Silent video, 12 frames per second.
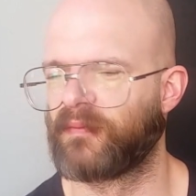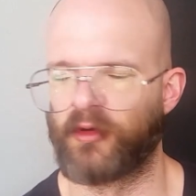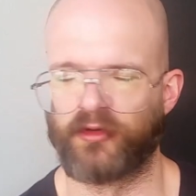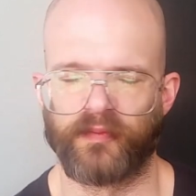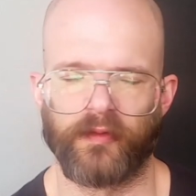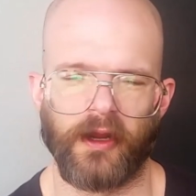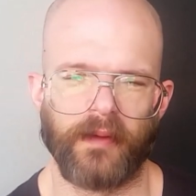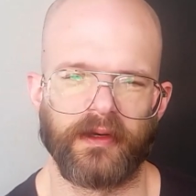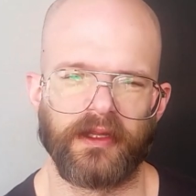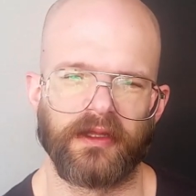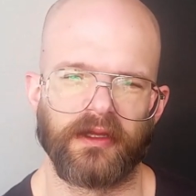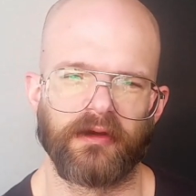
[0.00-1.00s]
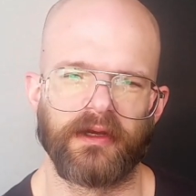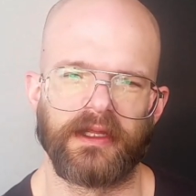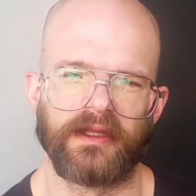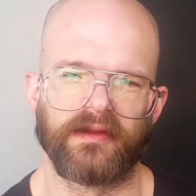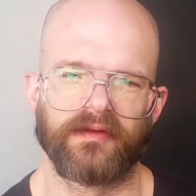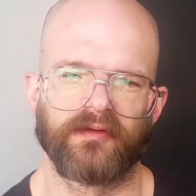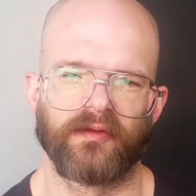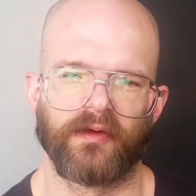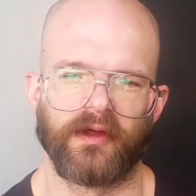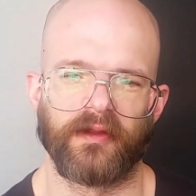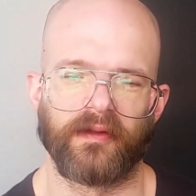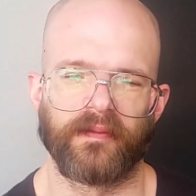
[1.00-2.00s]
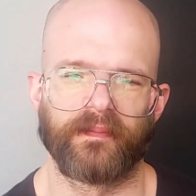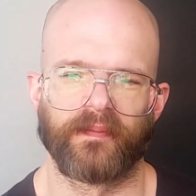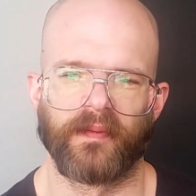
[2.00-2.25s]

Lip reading: most prominent ingredients, well,